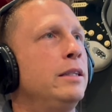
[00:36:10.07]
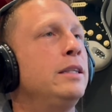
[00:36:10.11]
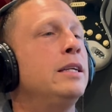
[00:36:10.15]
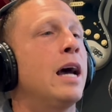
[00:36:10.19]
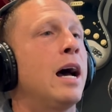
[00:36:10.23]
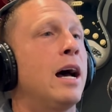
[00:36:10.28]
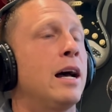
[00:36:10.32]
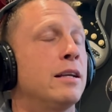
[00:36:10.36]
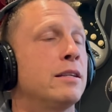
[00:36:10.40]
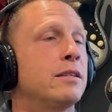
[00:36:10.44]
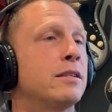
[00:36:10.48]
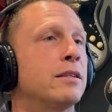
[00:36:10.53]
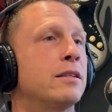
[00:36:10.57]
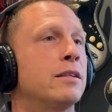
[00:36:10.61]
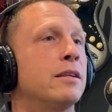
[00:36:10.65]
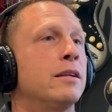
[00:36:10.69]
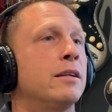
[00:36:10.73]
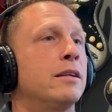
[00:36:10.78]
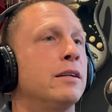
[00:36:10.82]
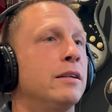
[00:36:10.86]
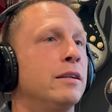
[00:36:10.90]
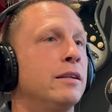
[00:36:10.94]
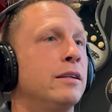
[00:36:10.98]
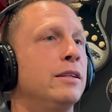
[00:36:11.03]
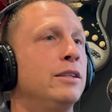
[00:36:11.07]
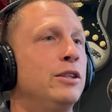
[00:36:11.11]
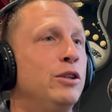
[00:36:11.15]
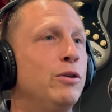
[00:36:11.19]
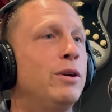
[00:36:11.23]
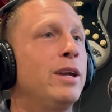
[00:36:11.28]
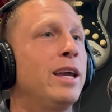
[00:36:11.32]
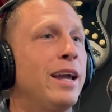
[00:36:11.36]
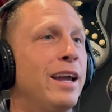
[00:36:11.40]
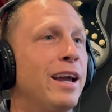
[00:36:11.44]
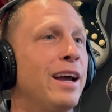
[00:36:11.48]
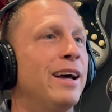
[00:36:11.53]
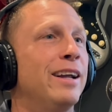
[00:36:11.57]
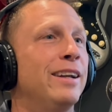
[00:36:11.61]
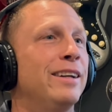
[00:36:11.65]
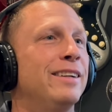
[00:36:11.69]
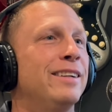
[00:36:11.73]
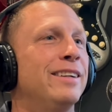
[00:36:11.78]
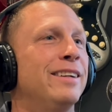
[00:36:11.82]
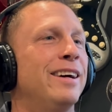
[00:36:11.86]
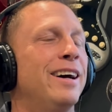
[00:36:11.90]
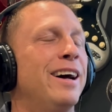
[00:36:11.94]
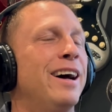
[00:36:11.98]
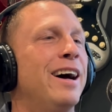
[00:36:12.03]
Yes, you can.
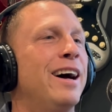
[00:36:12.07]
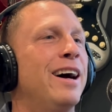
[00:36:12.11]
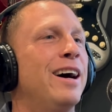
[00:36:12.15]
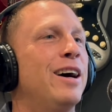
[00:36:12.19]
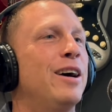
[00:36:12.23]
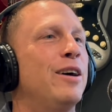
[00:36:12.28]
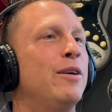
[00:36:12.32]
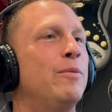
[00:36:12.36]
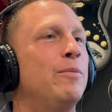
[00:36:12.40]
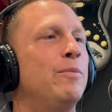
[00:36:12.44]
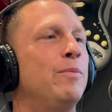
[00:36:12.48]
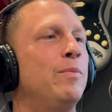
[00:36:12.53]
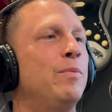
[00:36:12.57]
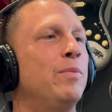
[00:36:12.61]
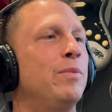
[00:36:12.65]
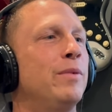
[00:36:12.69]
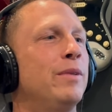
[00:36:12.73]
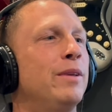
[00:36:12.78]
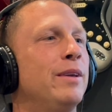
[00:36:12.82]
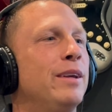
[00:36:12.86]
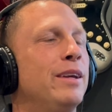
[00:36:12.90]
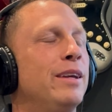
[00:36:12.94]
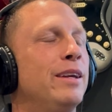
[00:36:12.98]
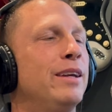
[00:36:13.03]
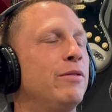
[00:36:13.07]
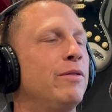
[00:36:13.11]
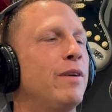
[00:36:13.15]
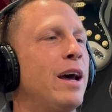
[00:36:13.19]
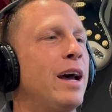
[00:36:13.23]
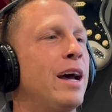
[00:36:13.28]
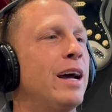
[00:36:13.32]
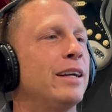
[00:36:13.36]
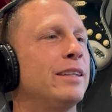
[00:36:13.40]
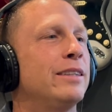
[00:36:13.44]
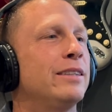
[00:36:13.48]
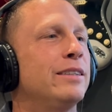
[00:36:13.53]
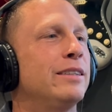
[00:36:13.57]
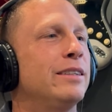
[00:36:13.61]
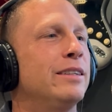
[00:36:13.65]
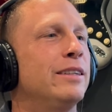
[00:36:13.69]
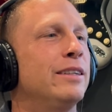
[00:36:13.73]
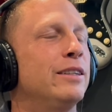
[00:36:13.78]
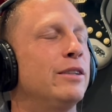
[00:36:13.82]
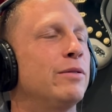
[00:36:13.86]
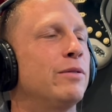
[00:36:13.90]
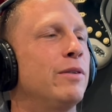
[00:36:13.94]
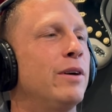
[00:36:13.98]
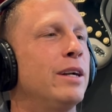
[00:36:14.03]
In fact,
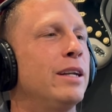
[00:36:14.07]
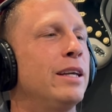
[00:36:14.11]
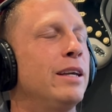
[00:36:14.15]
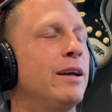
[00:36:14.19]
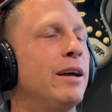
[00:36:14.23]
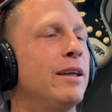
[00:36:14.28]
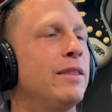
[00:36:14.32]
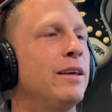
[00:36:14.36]
it's funny.